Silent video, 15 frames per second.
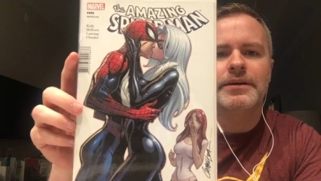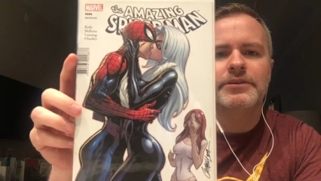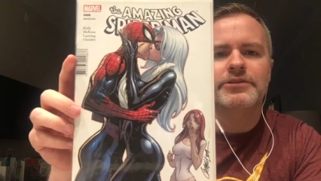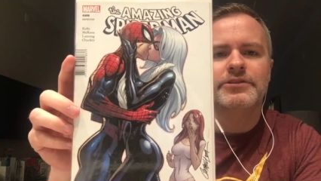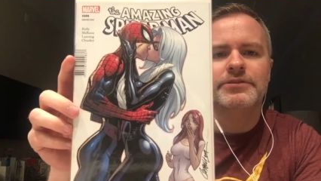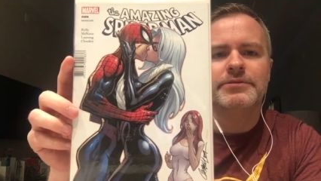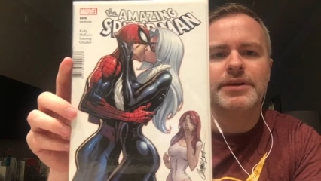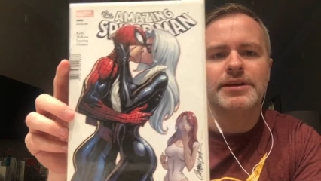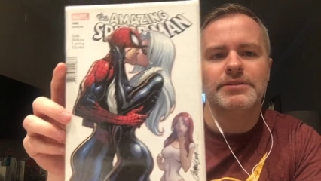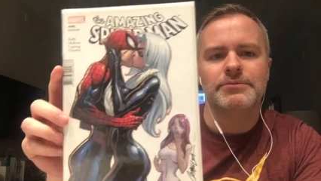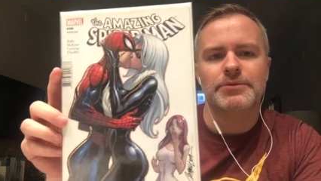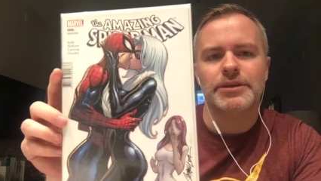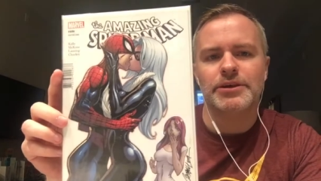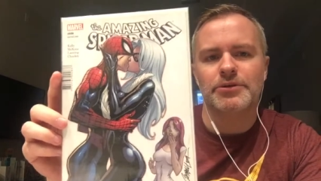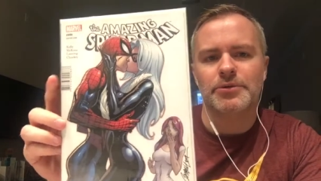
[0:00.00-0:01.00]
Just kind of
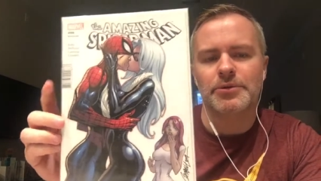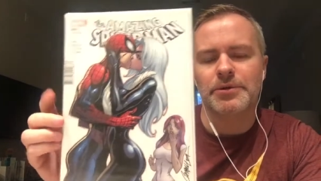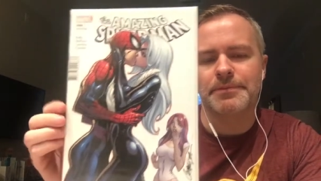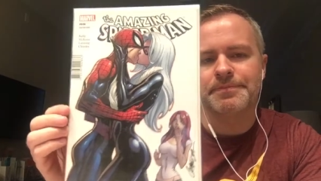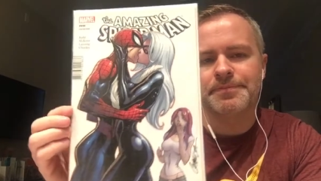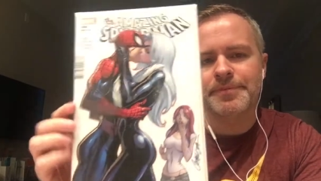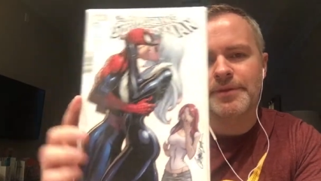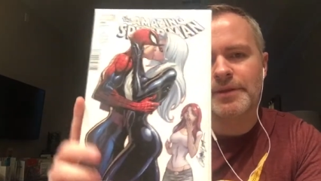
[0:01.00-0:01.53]
really cool.